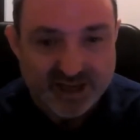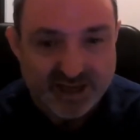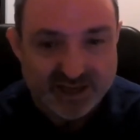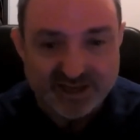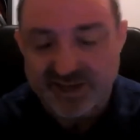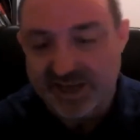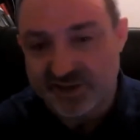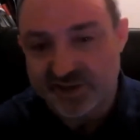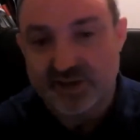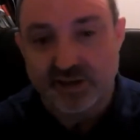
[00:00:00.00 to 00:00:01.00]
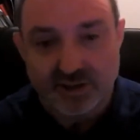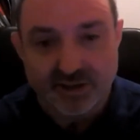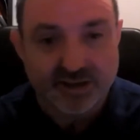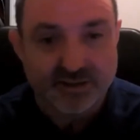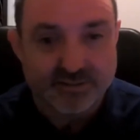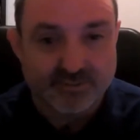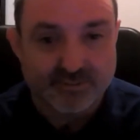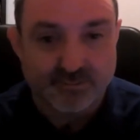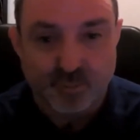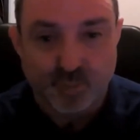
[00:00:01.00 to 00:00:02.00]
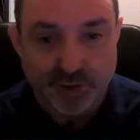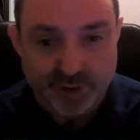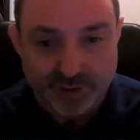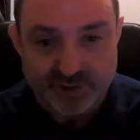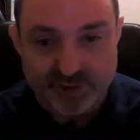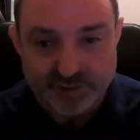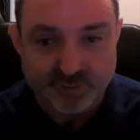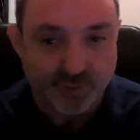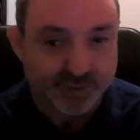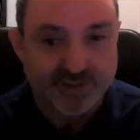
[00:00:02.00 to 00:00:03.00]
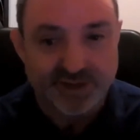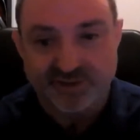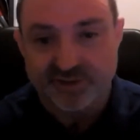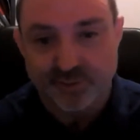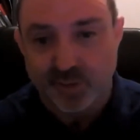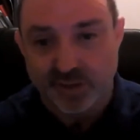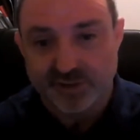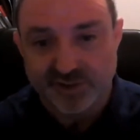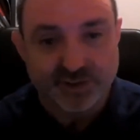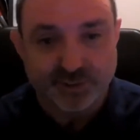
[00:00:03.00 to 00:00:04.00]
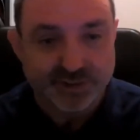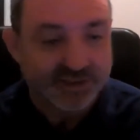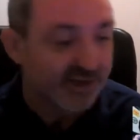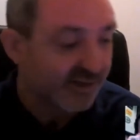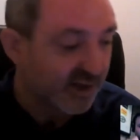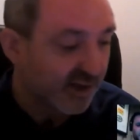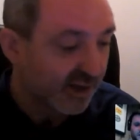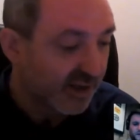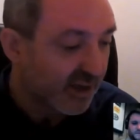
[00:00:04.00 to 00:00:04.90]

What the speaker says: They taste like wort. It's worth tasting some wort so you know what it tastes like.